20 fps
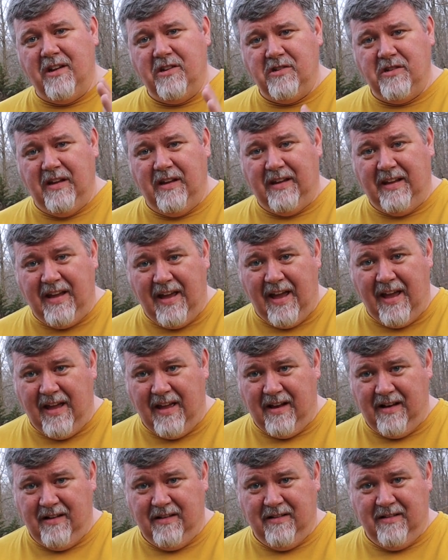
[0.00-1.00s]
as she
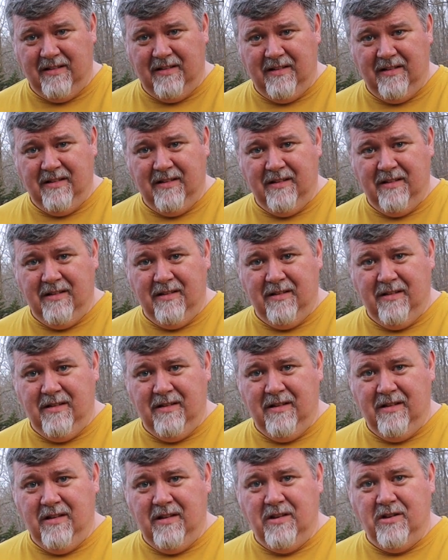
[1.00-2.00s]
can.
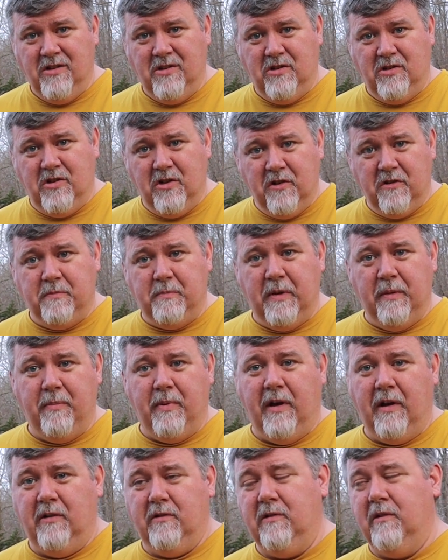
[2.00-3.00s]
Just be
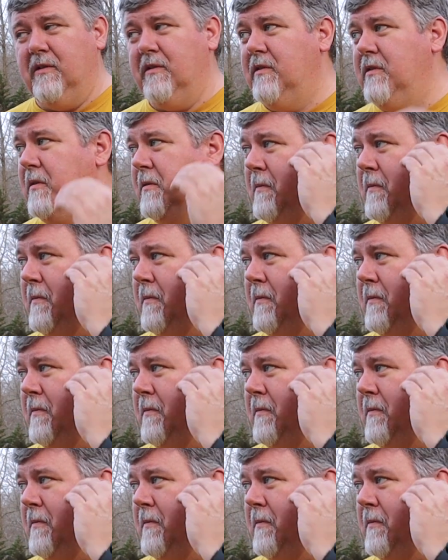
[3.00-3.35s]
patient.